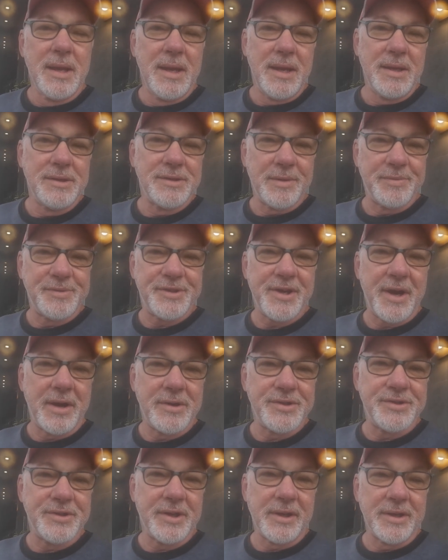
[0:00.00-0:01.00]
He's
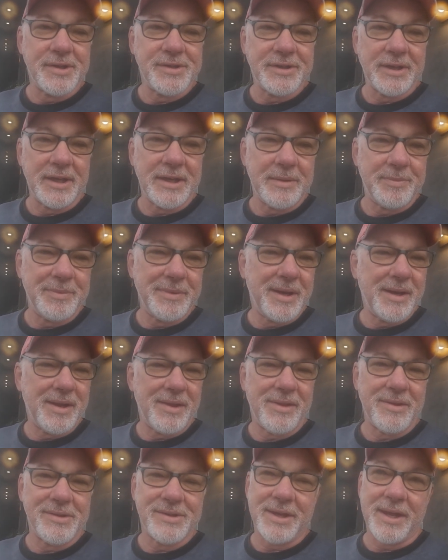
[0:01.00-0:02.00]
upstairs still asleep. You know
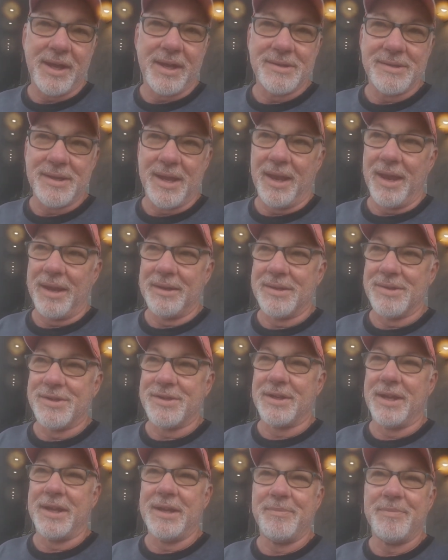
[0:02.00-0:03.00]
those kids, they like to
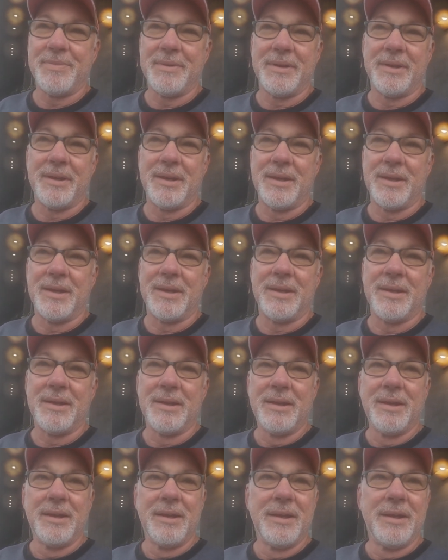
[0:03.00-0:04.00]
sleep, and
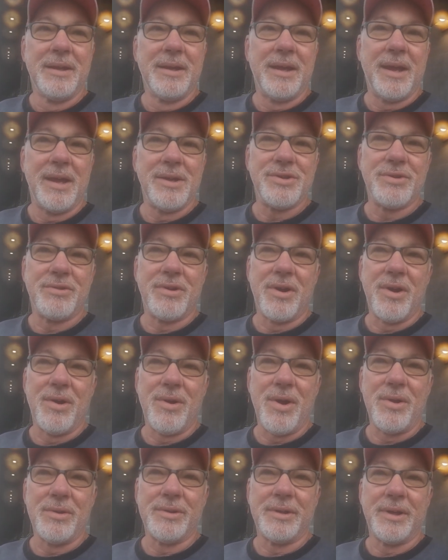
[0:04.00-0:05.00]
as you grow
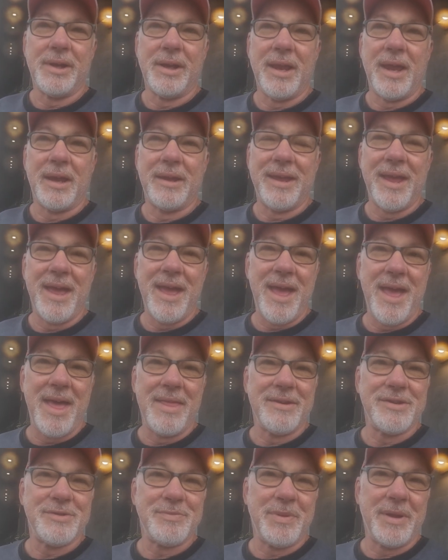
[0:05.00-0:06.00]
older, you're like, yeah,
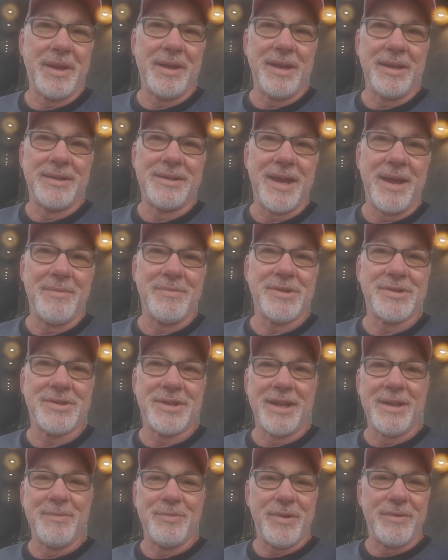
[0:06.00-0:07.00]
there's plenty of time to
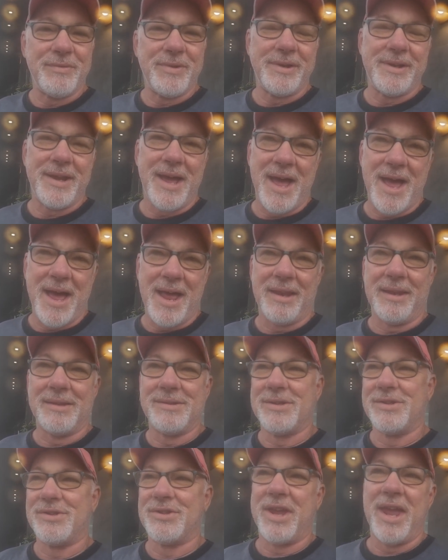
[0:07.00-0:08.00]
sleep when we die.
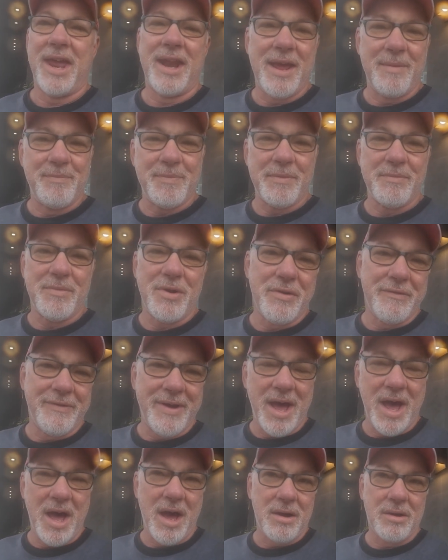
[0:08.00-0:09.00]
Let's just get up and move
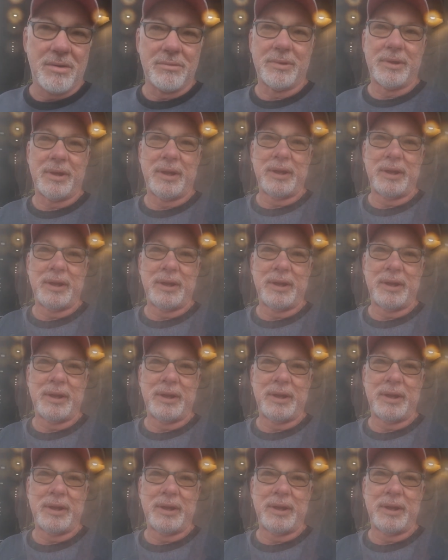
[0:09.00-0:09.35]
on.